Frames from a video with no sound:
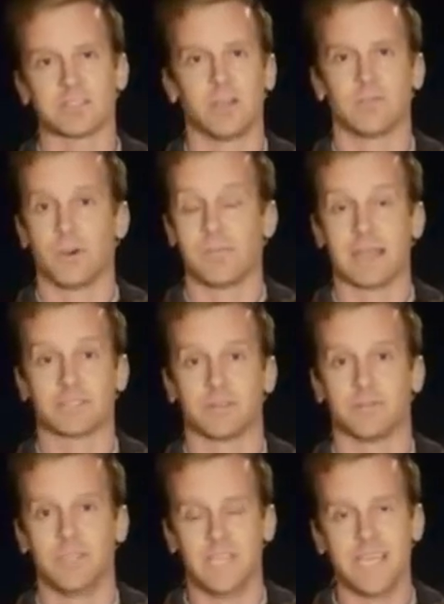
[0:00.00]
over a matter
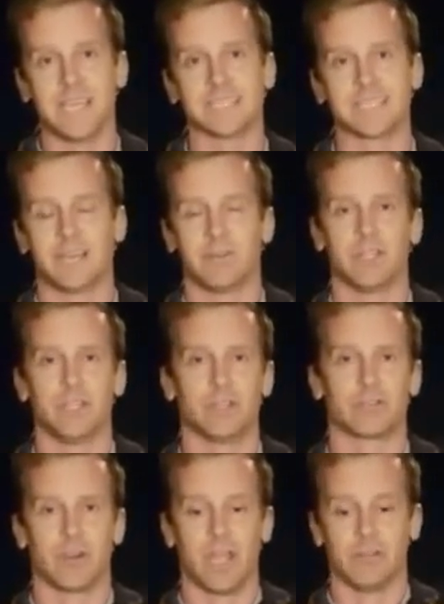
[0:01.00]
of years here in
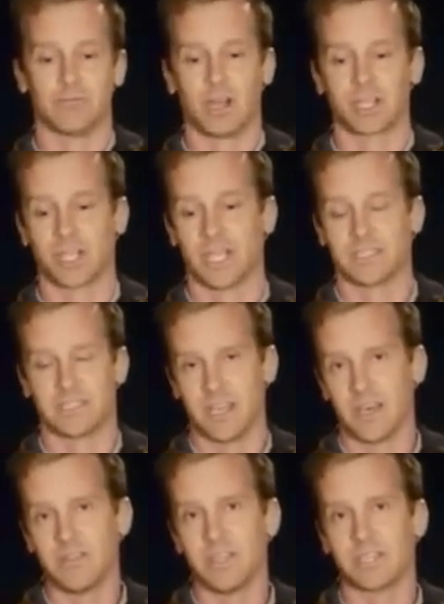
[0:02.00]
Ukraine, Russia has
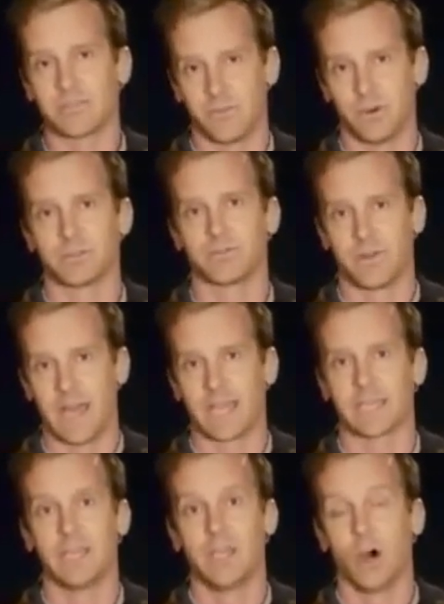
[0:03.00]
done these false
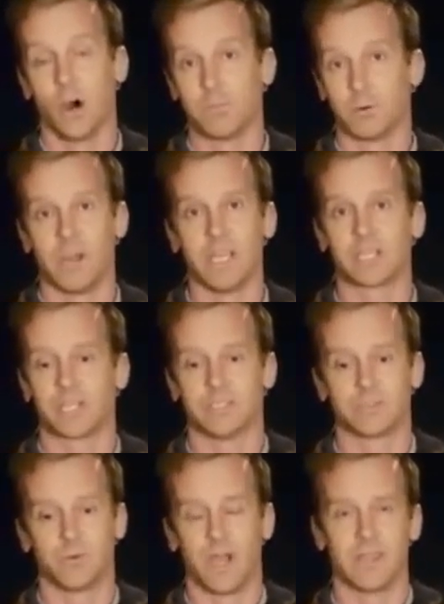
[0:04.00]
flag
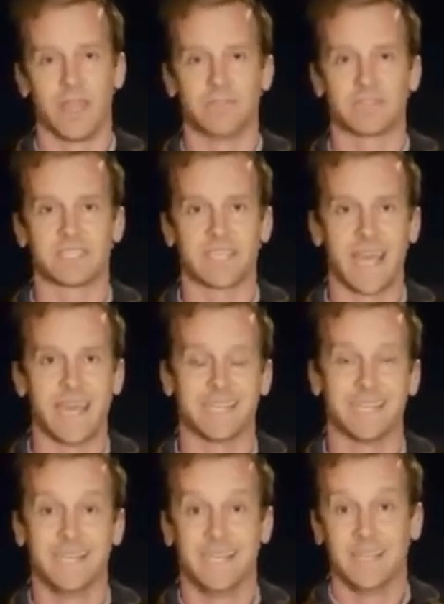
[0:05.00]
operations where they've said
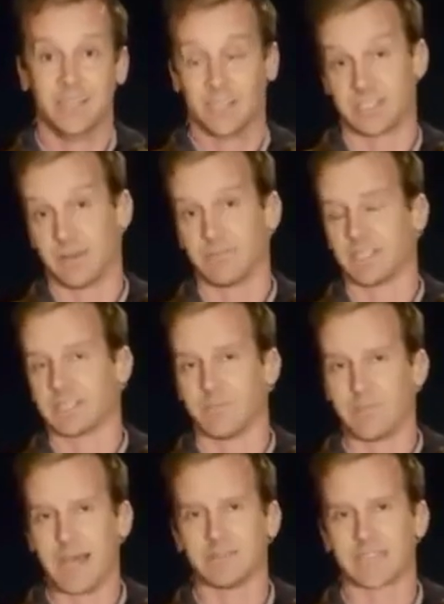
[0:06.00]
that something's
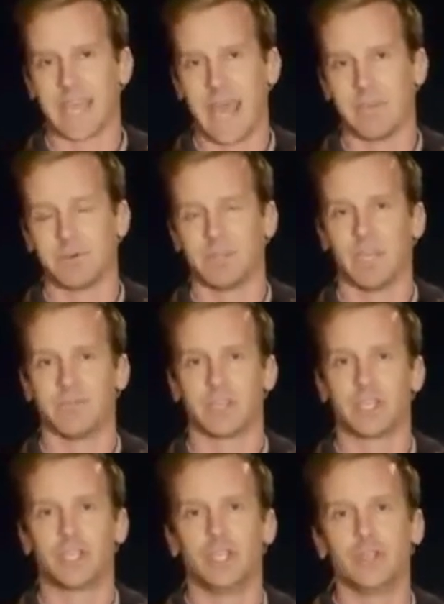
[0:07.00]
about to happen. They've
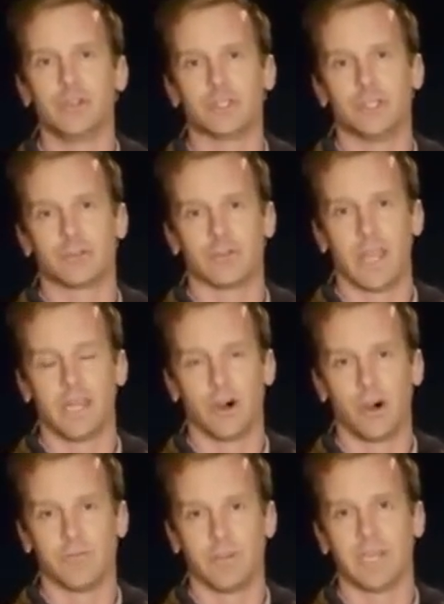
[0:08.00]
accused Ukraine
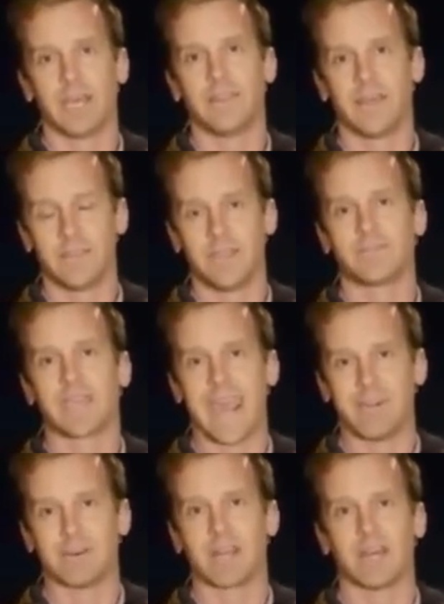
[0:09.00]
of it, and then they've
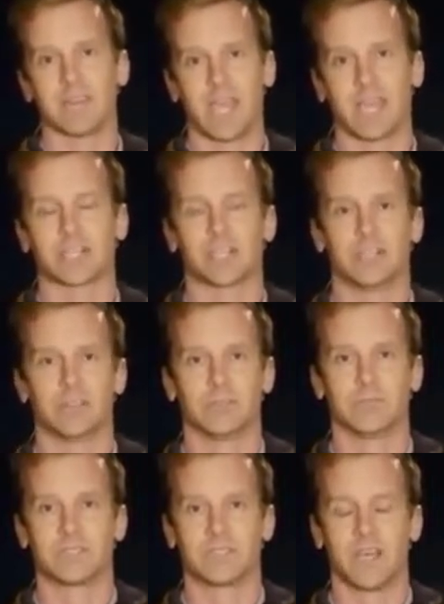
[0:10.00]
carried out the action
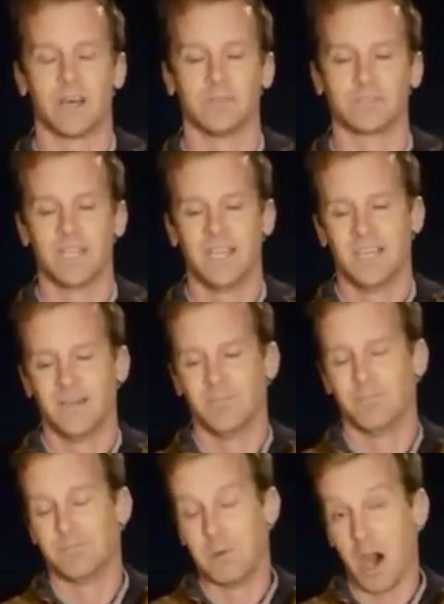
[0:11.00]
themselves.
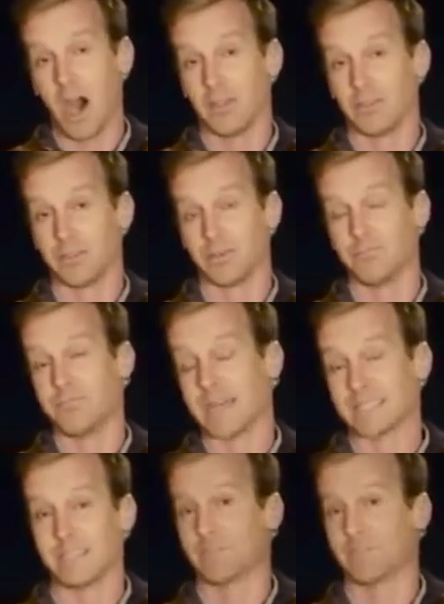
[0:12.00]
But the massive